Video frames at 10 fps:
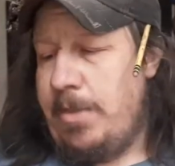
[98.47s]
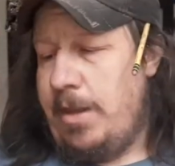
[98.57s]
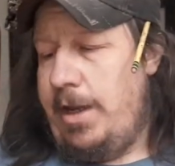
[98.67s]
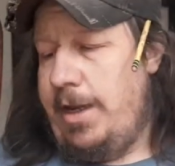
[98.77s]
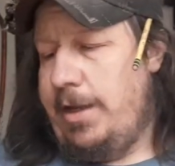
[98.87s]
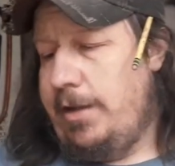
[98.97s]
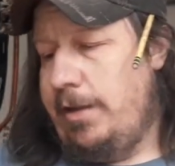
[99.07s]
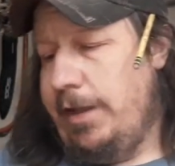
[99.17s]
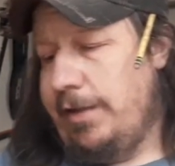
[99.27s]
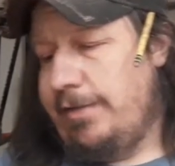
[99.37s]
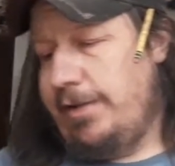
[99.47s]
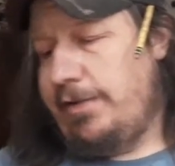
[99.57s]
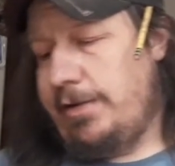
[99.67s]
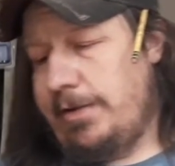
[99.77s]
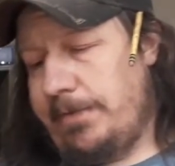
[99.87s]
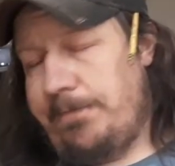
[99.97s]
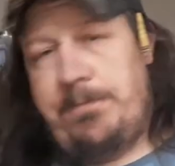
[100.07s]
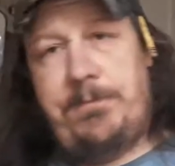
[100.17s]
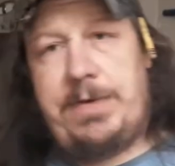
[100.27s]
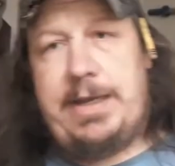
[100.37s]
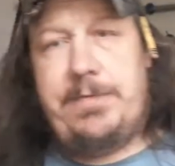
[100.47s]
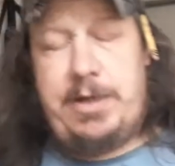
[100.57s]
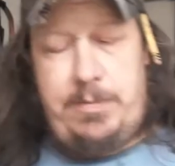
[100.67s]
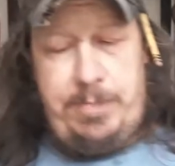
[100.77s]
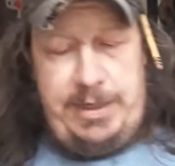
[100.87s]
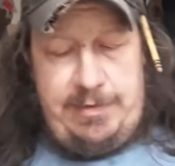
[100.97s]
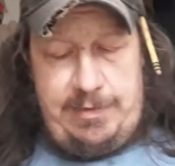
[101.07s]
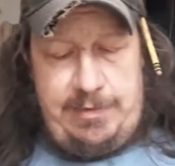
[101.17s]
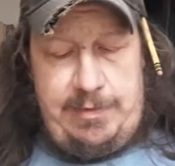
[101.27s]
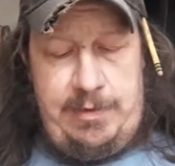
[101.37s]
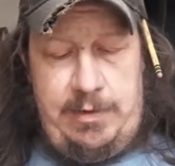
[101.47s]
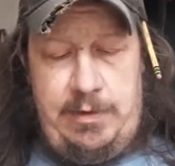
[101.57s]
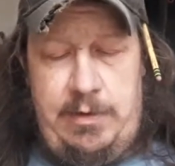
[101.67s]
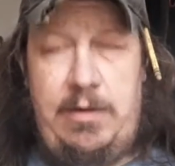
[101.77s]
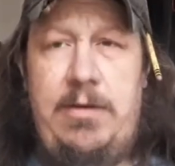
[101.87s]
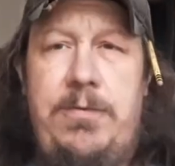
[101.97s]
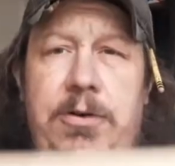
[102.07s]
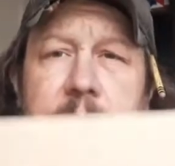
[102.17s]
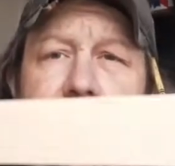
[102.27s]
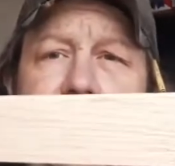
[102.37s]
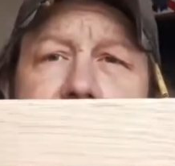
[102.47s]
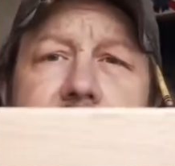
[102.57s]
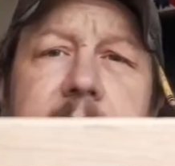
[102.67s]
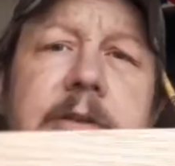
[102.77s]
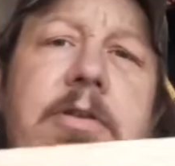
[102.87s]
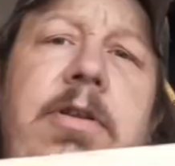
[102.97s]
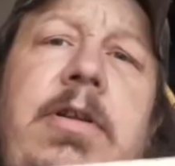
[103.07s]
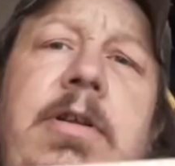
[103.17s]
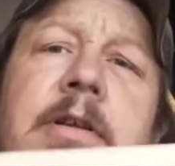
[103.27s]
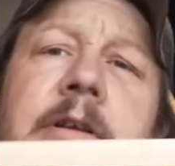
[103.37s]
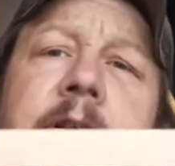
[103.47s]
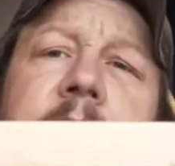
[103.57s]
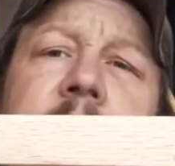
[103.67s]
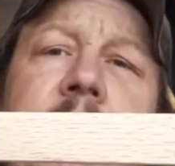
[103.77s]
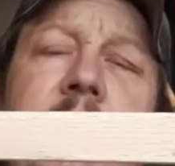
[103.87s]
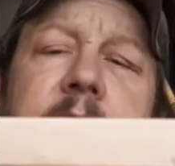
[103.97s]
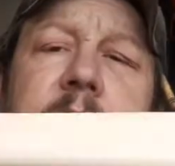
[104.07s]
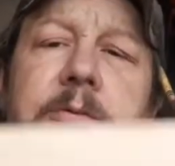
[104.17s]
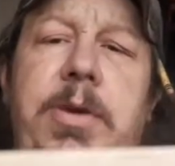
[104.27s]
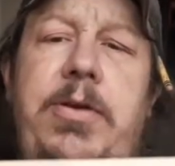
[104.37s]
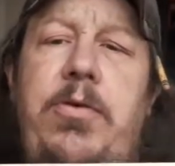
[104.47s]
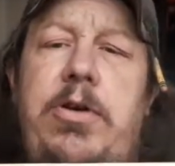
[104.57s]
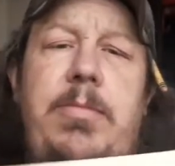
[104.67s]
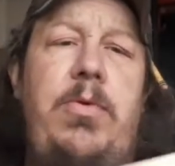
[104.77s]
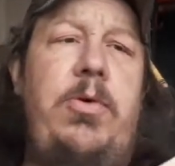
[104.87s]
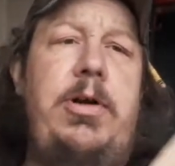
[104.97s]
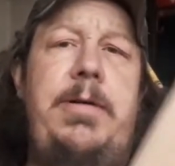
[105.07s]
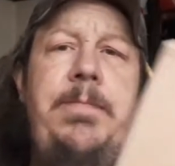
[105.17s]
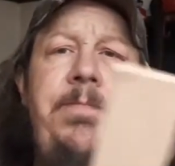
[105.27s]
And they consist of 5 cut pieces. First we got the handle, 3/4 board,